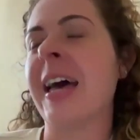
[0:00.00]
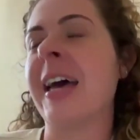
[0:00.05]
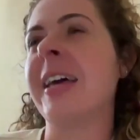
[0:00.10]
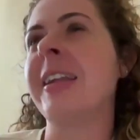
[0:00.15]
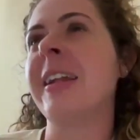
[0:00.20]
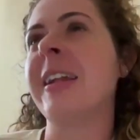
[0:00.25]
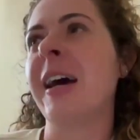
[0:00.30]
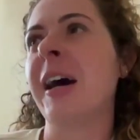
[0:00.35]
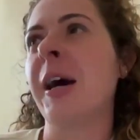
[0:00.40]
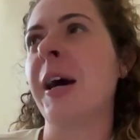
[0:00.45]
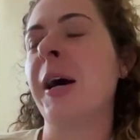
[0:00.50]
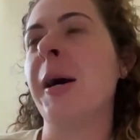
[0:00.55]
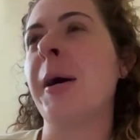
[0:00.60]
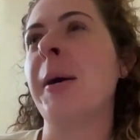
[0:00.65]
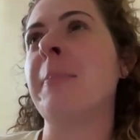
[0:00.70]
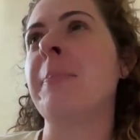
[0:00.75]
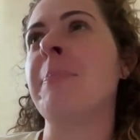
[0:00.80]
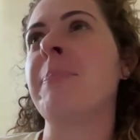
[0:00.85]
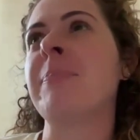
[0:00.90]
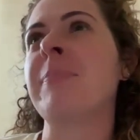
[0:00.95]
said.
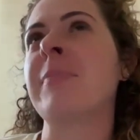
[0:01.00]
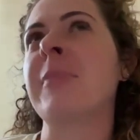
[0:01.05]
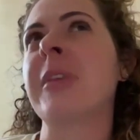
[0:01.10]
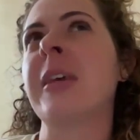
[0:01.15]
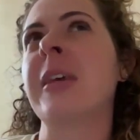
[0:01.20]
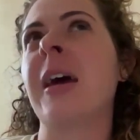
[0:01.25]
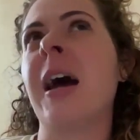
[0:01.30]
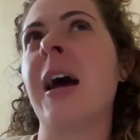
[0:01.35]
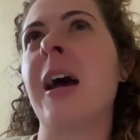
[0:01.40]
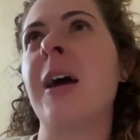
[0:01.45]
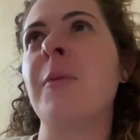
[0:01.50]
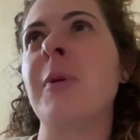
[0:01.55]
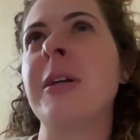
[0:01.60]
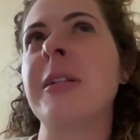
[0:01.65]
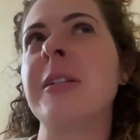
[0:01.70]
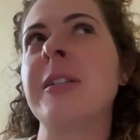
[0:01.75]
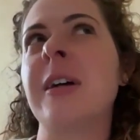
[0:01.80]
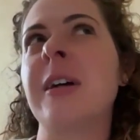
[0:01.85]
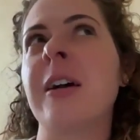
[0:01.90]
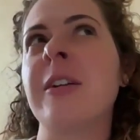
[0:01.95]
I
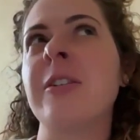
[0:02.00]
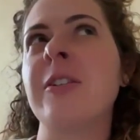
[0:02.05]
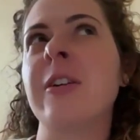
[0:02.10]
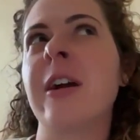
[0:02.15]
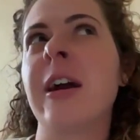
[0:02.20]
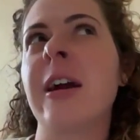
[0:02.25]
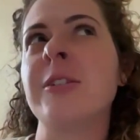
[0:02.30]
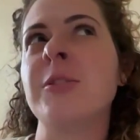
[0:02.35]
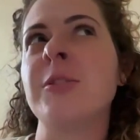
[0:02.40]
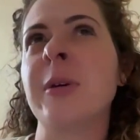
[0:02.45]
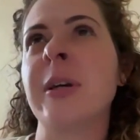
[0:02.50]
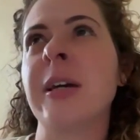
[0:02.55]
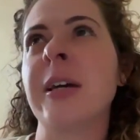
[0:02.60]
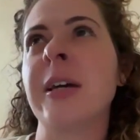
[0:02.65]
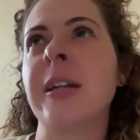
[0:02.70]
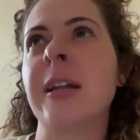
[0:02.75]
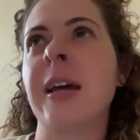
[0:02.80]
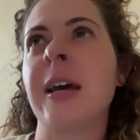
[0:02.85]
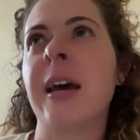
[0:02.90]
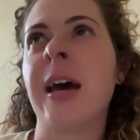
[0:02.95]
went to
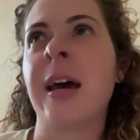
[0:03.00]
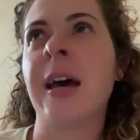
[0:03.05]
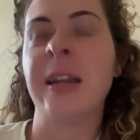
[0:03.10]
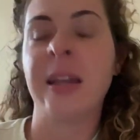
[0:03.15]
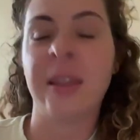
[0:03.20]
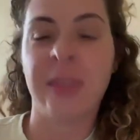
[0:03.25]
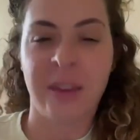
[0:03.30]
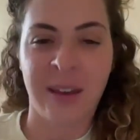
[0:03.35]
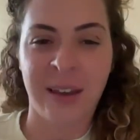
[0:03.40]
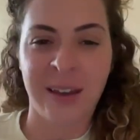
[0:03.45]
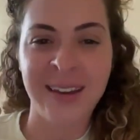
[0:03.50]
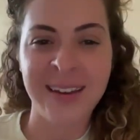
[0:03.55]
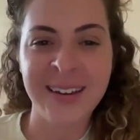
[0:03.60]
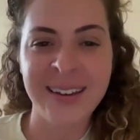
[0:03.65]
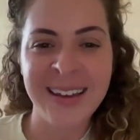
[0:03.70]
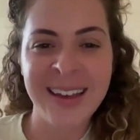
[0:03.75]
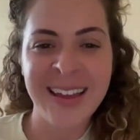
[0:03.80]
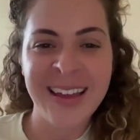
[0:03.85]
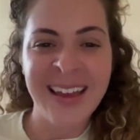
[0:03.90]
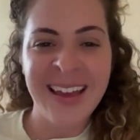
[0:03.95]
undergraduate at Ithaca.
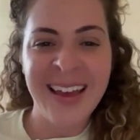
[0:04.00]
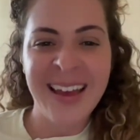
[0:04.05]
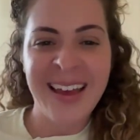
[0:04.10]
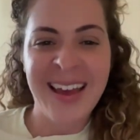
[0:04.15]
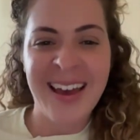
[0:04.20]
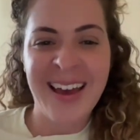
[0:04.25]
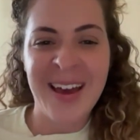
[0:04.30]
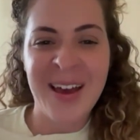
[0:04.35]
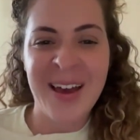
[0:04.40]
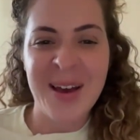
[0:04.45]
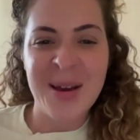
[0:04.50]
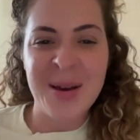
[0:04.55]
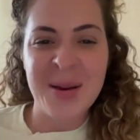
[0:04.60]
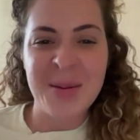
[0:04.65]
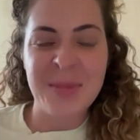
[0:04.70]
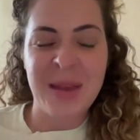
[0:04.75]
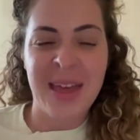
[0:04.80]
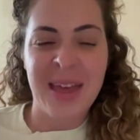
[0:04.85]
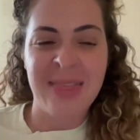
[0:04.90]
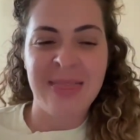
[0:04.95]

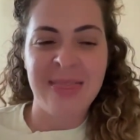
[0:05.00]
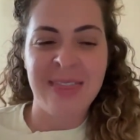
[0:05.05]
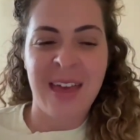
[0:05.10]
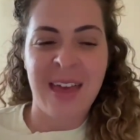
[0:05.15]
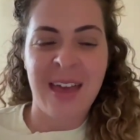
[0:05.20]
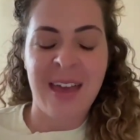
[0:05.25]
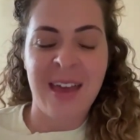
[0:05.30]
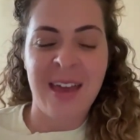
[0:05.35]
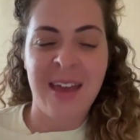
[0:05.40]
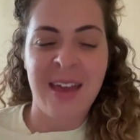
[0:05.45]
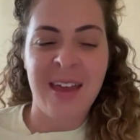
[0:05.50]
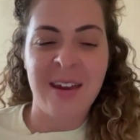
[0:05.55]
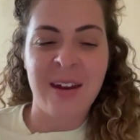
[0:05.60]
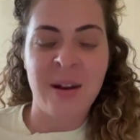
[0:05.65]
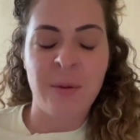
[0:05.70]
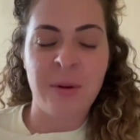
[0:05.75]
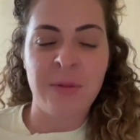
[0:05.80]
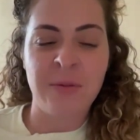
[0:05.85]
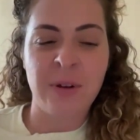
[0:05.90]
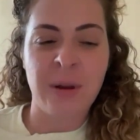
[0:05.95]
And then
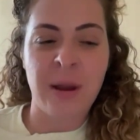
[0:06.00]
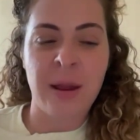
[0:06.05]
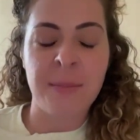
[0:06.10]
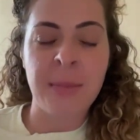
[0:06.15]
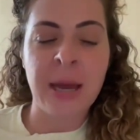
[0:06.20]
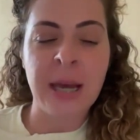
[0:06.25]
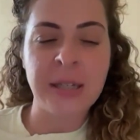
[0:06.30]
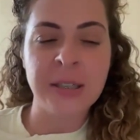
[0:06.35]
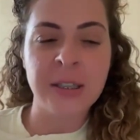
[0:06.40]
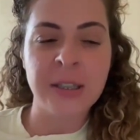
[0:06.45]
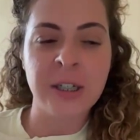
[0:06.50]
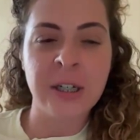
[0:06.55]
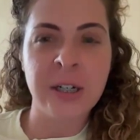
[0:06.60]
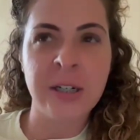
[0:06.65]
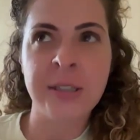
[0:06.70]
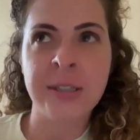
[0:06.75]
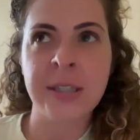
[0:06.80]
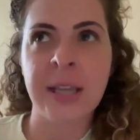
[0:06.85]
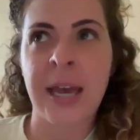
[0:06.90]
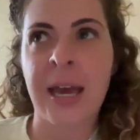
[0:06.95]
I went for my
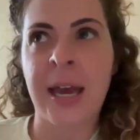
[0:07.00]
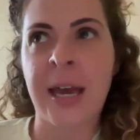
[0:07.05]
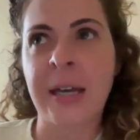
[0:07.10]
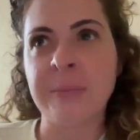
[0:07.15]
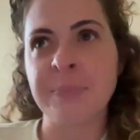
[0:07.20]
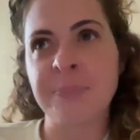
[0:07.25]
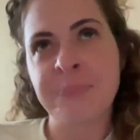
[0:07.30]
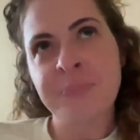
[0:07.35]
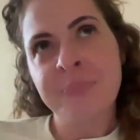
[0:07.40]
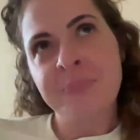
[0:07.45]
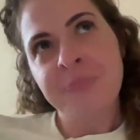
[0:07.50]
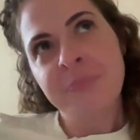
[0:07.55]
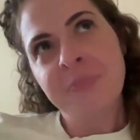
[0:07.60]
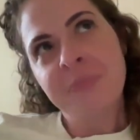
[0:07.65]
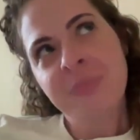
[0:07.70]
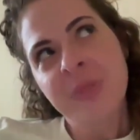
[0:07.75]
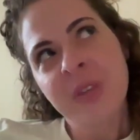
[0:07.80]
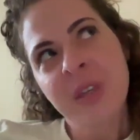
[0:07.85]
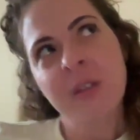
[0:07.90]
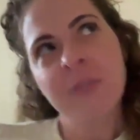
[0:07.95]
master's at
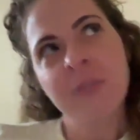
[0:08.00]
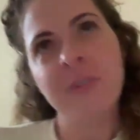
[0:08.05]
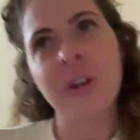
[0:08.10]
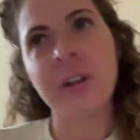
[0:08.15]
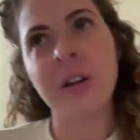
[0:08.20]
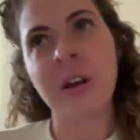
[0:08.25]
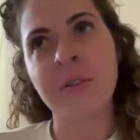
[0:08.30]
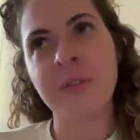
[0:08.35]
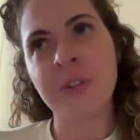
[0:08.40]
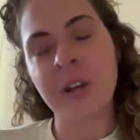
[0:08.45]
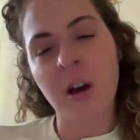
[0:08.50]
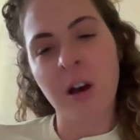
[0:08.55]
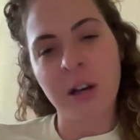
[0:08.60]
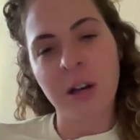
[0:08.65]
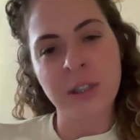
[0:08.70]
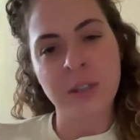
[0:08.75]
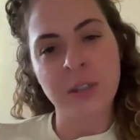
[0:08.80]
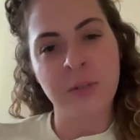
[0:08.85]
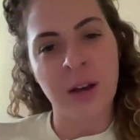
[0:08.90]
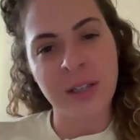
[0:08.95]
Philadelphia
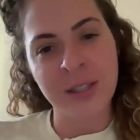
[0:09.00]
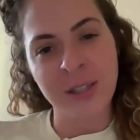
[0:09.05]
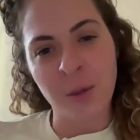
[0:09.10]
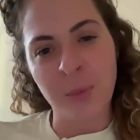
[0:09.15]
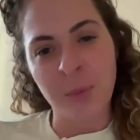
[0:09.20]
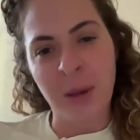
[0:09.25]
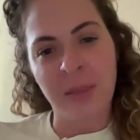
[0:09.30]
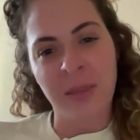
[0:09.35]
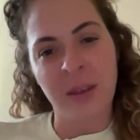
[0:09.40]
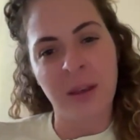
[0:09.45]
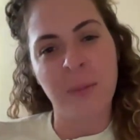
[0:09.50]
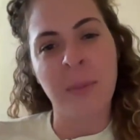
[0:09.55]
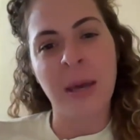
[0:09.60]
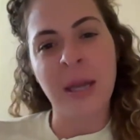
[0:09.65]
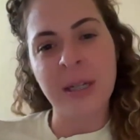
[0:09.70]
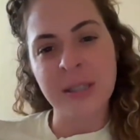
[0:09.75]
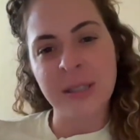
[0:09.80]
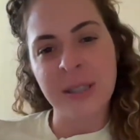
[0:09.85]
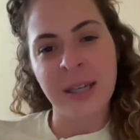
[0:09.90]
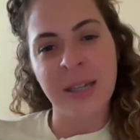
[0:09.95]
College of Osteopathic
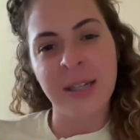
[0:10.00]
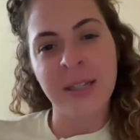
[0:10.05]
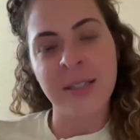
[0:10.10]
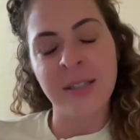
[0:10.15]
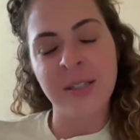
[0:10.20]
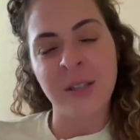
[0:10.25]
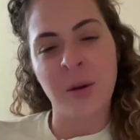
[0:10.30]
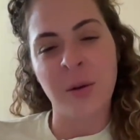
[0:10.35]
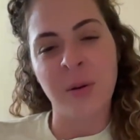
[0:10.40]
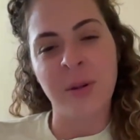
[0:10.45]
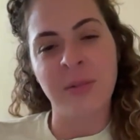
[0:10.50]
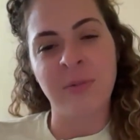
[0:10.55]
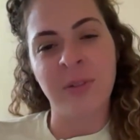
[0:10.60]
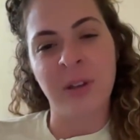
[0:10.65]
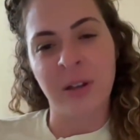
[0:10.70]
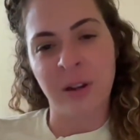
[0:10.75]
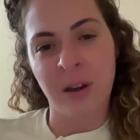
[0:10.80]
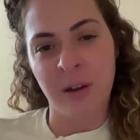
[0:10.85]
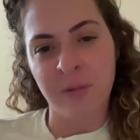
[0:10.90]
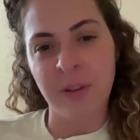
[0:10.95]
Medicine, so in
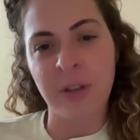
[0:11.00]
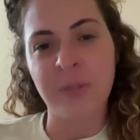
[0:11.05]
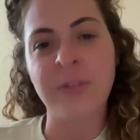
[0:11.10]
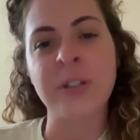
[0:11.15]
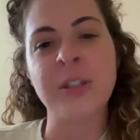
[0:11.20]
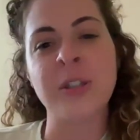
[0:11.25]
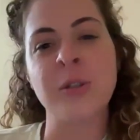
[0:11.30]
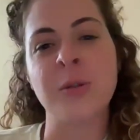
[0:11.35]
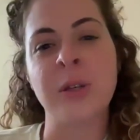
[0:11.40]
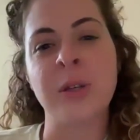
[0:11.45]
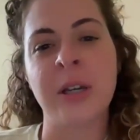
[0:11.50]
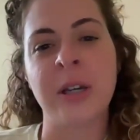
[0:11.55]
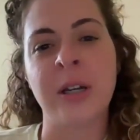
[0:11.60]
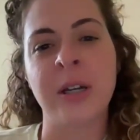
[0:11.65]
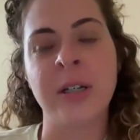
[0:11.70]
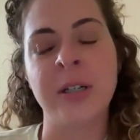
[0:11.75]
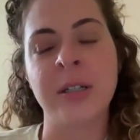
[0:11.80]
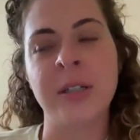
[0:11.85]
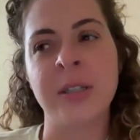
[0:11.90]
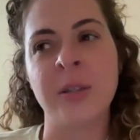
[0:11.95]
Philadelphia for 2
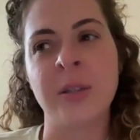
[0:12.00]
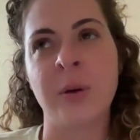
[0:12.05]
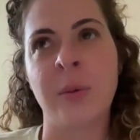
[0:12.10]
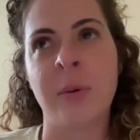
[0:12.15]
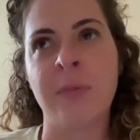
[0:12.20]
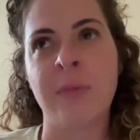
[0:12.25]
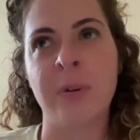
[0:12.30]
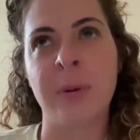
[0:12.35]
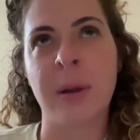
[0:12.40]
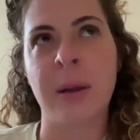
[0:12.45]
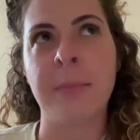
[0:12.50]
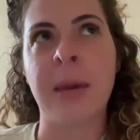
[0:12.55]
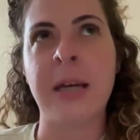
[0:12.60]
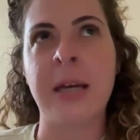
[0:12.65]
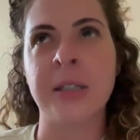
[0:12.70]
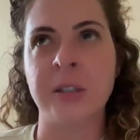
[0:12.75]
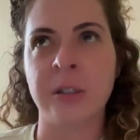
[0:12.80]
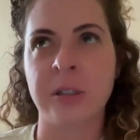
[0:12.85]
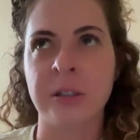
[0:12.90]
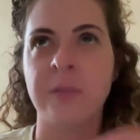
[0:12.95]
years. So I went for my
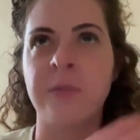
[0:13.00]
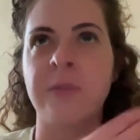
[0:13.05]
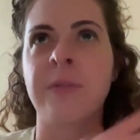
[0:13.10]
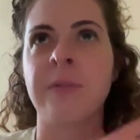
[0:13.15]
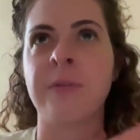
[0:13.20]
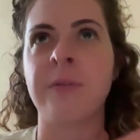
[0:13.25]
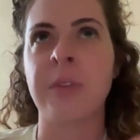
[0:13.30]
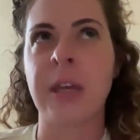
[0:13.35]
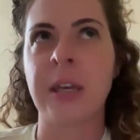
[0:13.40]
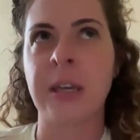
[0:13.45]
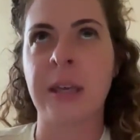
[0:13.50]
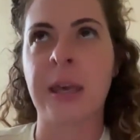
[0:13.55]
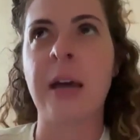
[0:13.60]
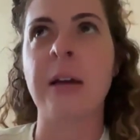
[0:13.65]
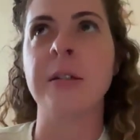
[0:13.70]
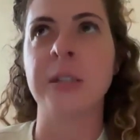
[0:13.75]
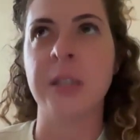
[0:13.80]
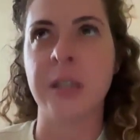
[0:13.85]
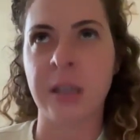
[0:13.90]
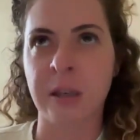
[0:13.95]
master's in
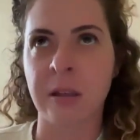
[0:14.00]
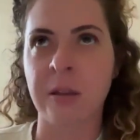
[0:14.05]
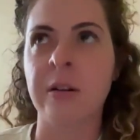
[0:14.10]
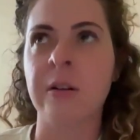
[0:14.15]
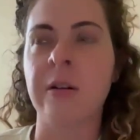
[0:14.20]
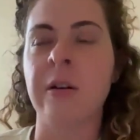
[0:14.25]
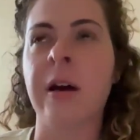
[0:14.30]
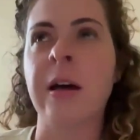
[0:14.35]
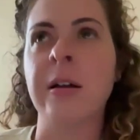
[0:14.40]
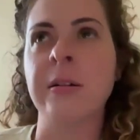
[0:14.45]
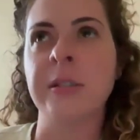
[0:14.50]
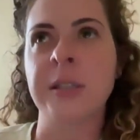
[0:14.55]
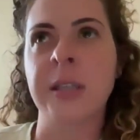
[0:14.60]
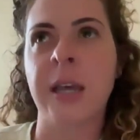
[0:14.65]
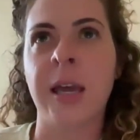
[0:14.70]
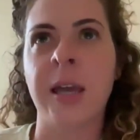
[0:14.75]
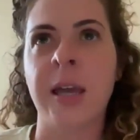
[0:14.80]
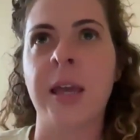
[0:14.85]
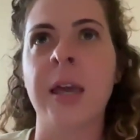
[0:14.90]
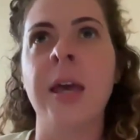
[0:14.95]
counseling and clinical health
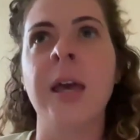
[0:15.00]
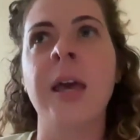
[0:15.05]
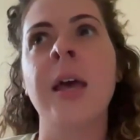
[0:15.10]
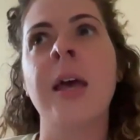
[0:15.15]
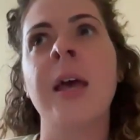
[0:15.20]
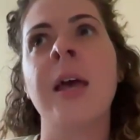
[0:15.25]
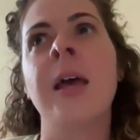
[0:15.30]
psych.